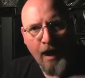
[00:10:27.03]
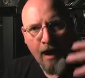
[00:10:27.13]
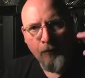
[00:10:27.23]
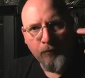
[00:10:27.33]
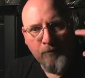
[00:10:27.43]

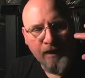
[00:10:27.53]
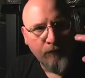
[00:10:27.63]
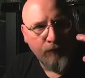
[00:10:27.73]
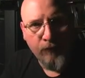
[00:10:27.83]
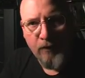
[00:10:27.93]
I would make
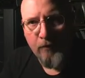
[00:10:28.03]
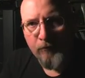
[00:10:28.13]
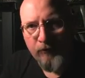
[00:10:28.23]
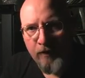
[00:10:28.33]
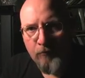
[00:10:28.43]

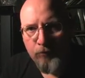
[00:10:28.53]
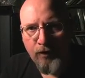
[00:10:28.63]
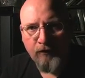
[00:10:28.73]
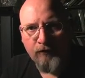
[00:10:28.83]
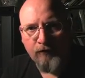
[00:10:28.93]
films in
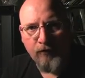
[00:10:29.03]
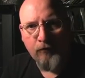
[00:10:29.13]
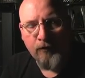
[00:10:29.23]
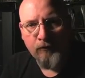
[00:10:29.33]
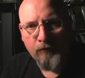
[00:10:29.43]
places that
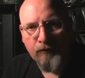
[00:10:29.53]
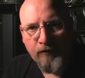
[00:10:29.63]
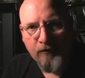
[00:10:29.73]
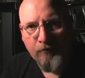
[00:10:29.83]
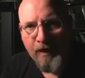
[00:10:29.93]
are
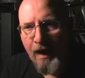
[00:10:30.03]
interesting to me.